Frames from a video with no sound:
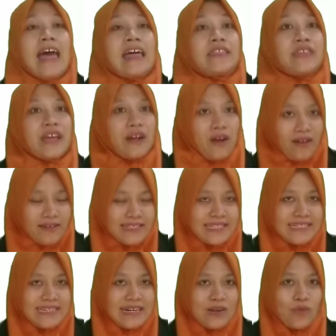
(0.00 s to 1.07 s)
They
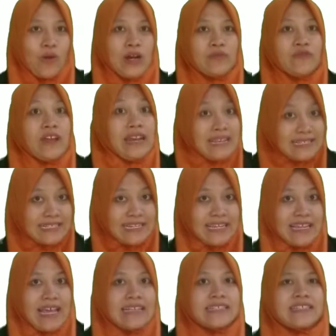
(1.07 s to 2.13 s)
consider one-way
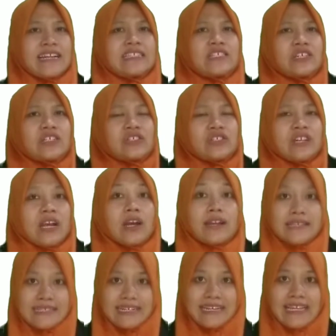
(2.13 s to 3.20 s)
listening as transactional
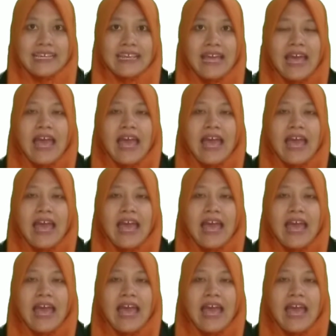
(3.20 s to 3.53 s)
listening